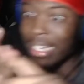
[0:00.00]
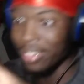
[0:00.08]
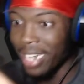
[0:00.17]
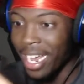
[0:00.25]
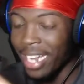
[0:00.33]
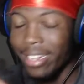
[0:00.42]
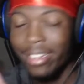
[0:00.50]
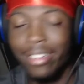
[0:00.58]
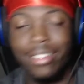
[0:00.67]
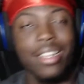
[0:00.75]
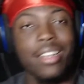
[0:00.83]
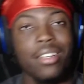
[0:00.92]
that nigga.
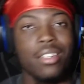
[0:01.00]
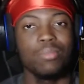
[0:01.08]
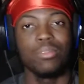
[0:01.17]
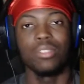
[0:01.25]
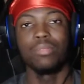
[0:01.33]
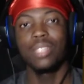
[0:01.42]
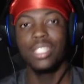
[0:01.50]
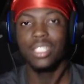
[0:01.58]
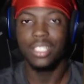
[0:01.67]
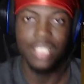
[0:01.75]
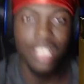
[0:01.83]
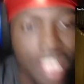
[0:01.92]
Like, come on, bro.
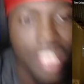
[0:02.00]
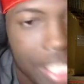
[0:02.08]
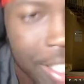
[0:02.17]
You know